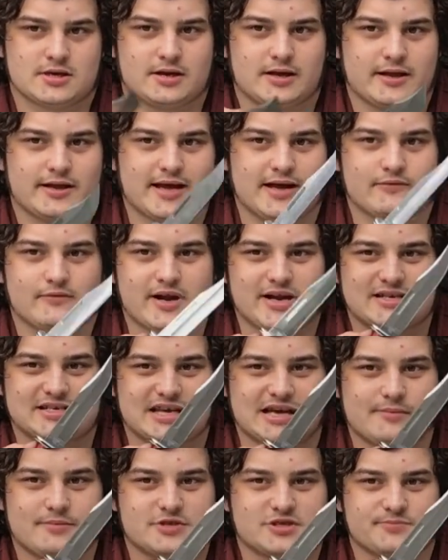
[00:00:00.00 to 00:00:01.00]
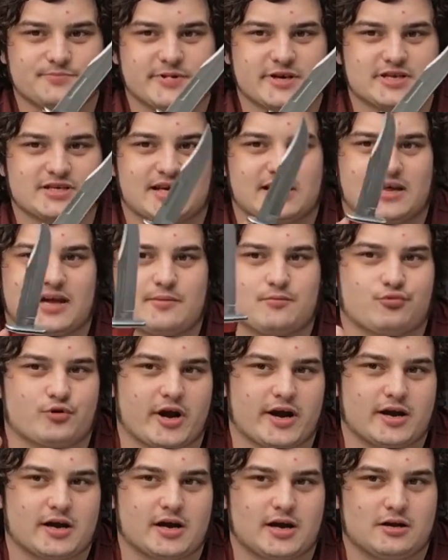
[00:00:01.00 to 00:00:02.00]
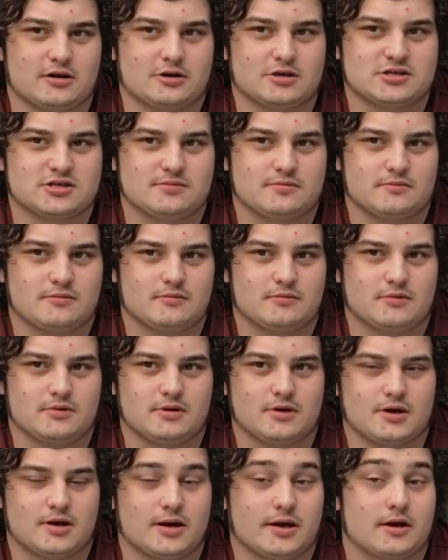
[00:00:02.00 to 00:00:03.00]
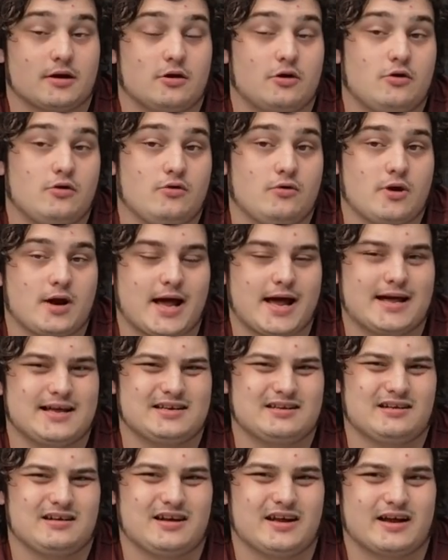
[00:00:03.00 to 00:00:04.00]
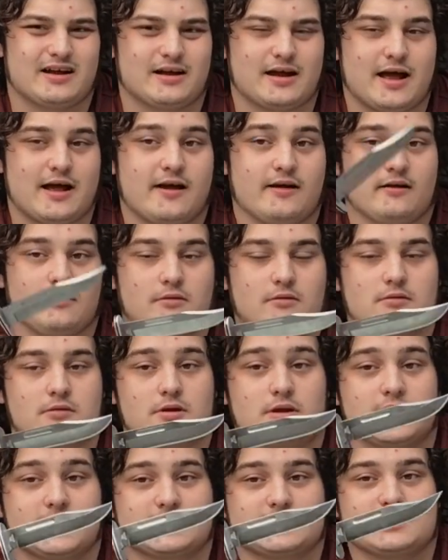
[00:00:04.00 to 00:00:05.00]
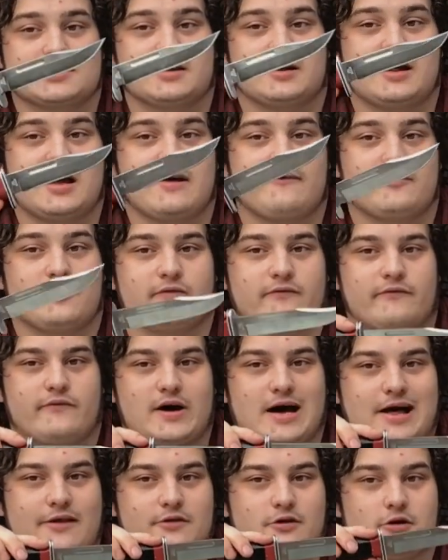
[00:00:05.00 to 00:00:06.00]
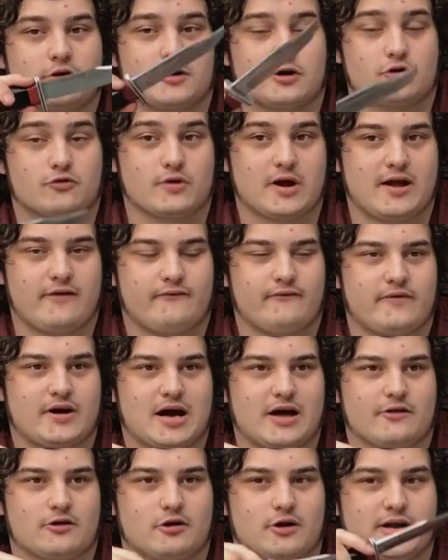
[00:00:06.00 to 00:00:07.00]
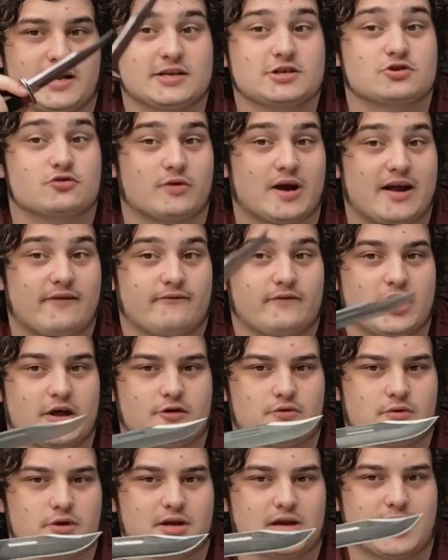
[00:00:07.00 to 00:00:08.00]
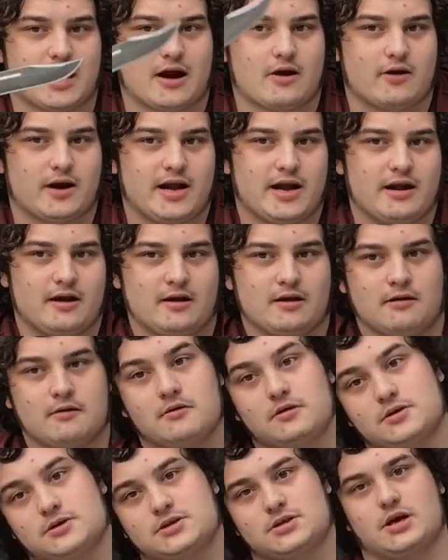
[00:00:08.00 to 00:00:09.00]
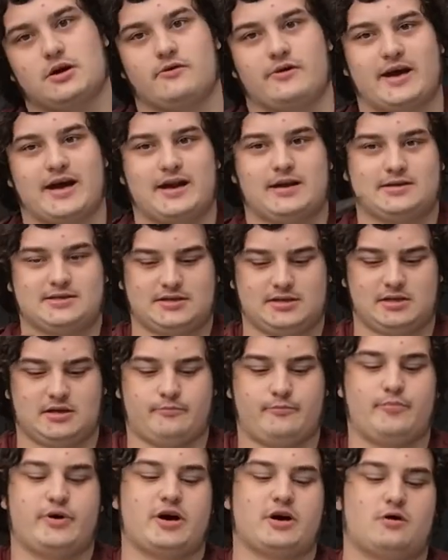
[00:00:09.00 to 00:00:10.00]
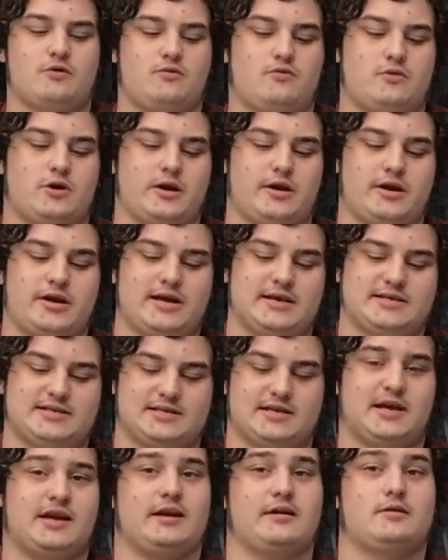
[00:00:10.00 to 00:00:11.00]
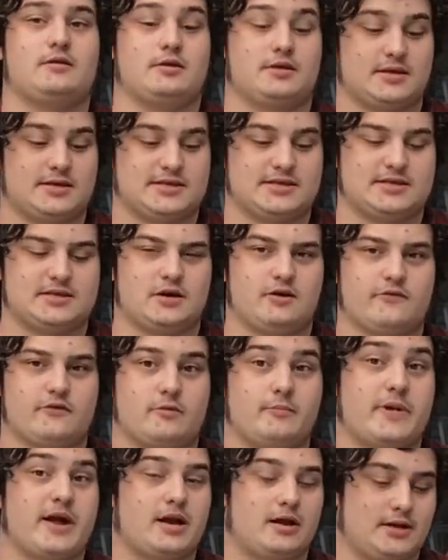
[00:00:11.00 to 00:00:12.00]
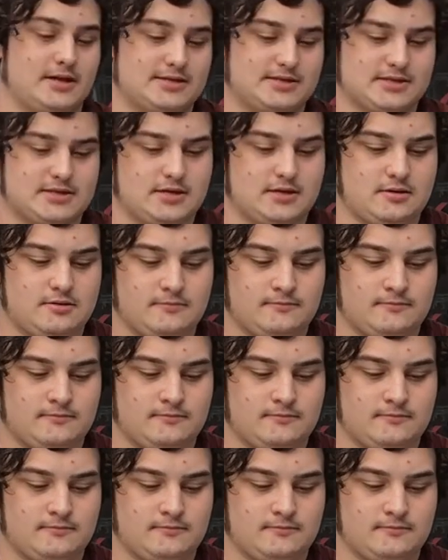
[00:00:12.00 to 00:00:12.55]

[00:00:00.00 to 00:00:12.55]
And that red tape is just because I like bright colors. Like, this is the knife your father, your grandfather, and his grandfather would carry. So that's the Buck 119, the silver medalist.